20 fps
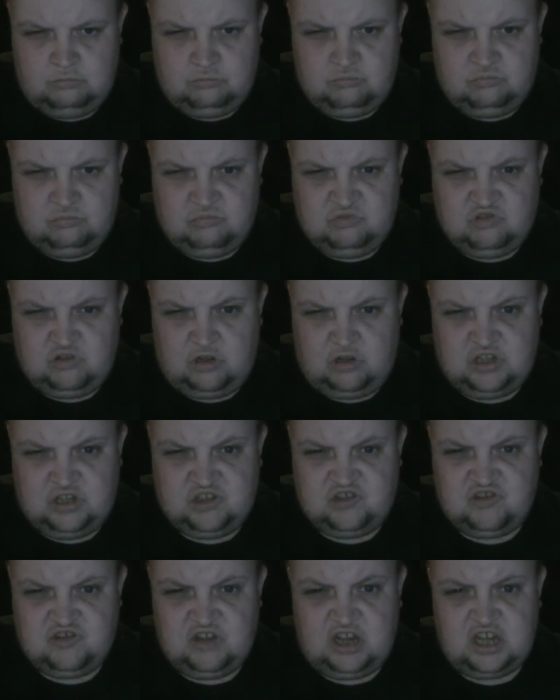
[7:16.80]
Solid
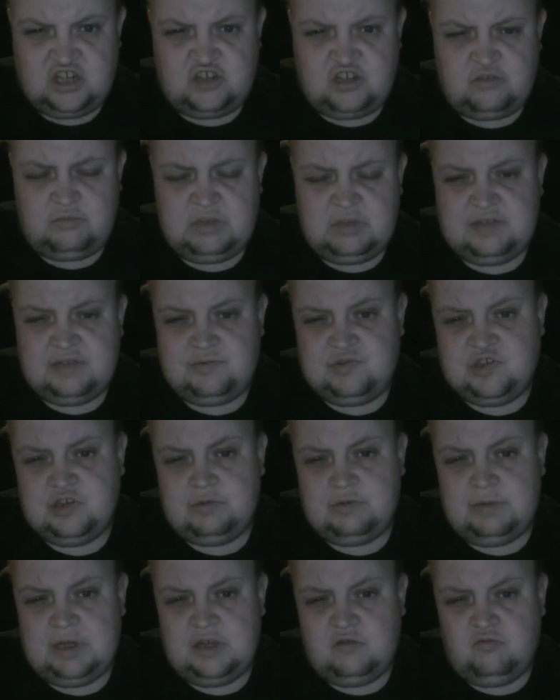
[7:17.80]
stratagem gives
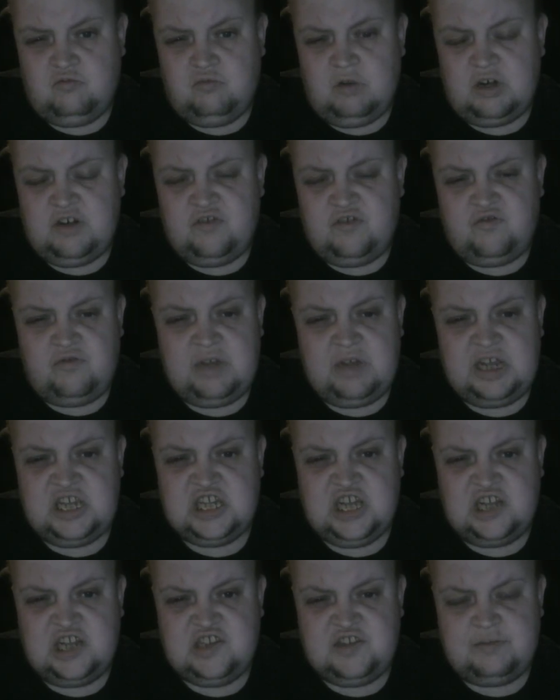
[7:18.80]
you a 1 in 3
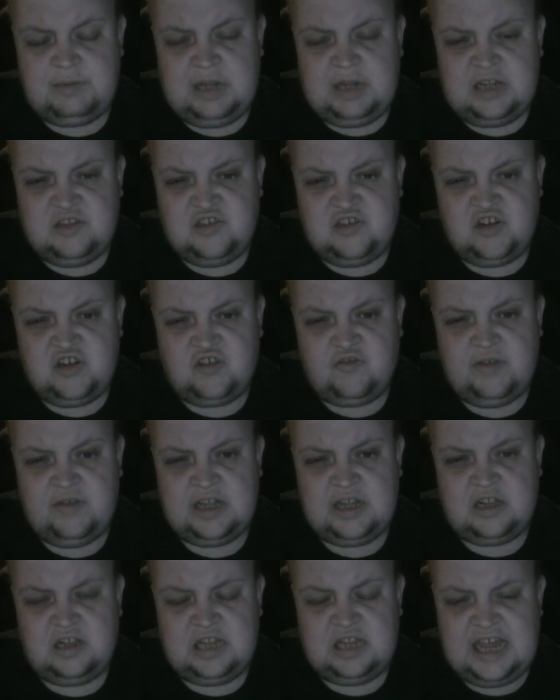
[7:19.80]
chance of landing a
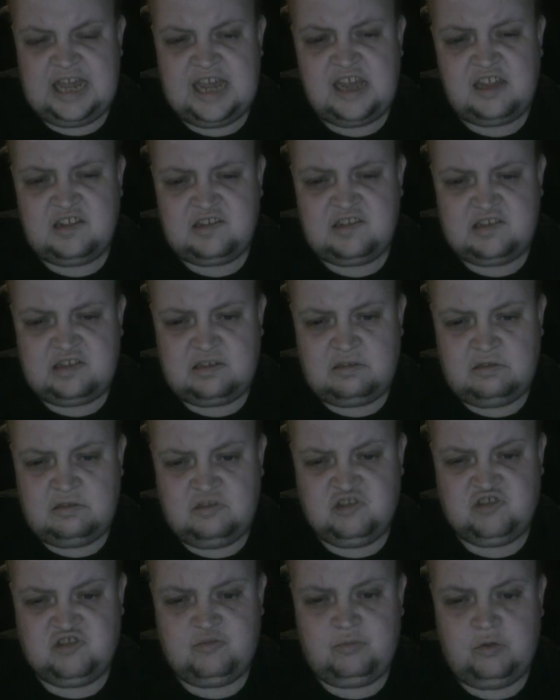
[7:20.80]
critical hit
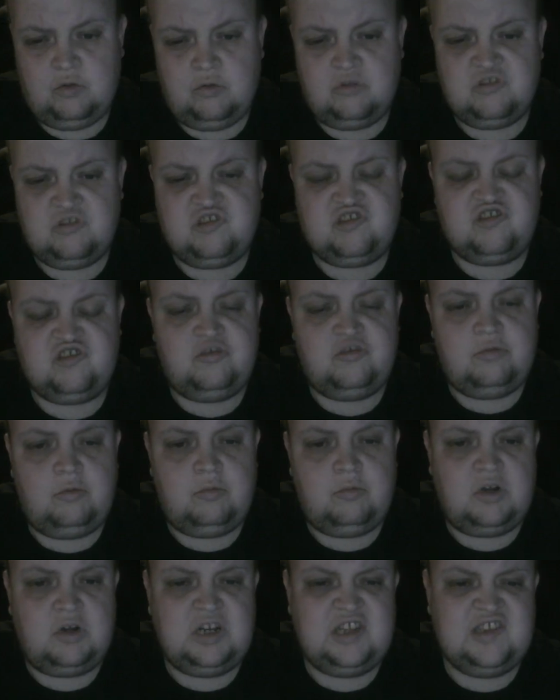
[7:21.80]
as opposed to a
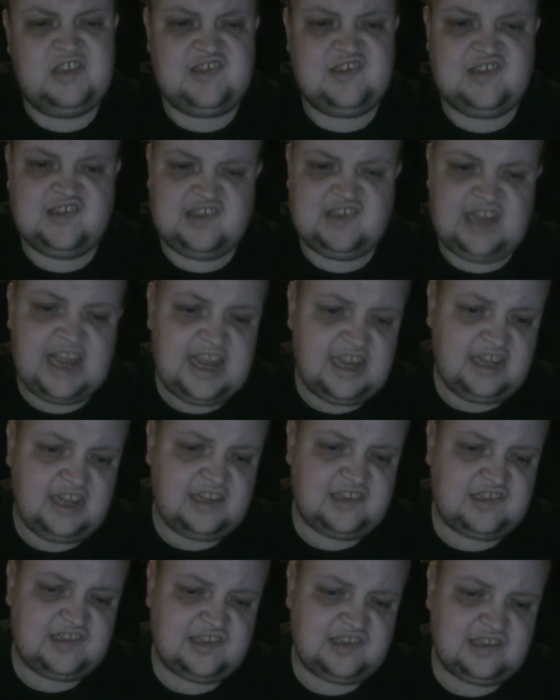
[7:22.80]
1 in
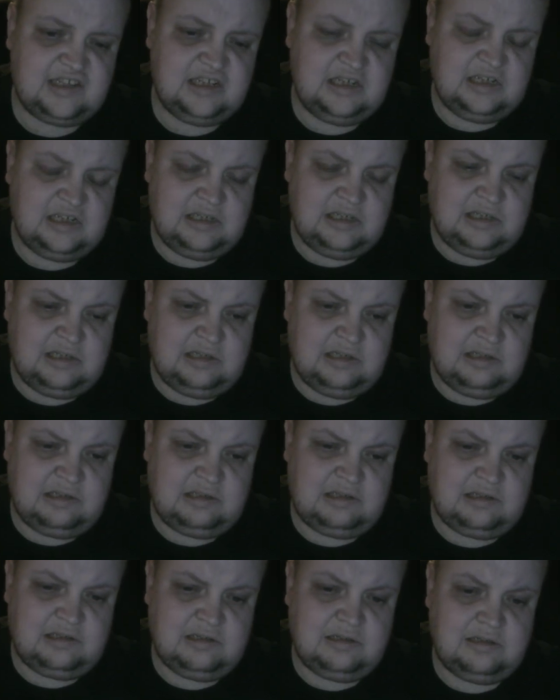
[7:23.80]
6.
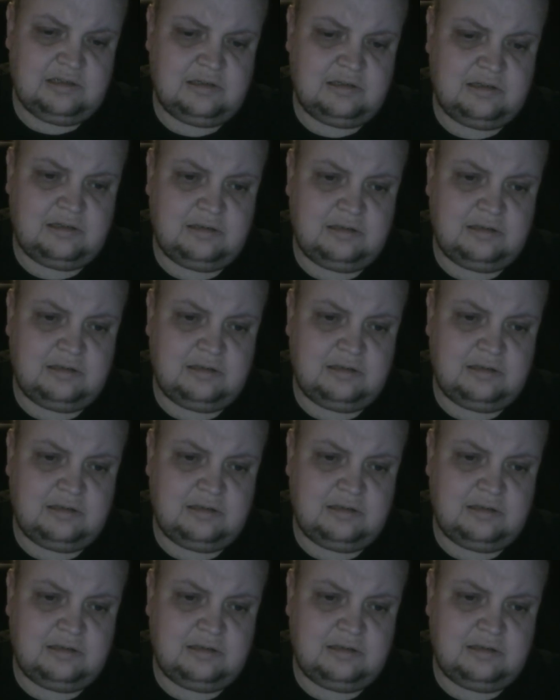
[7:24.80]
So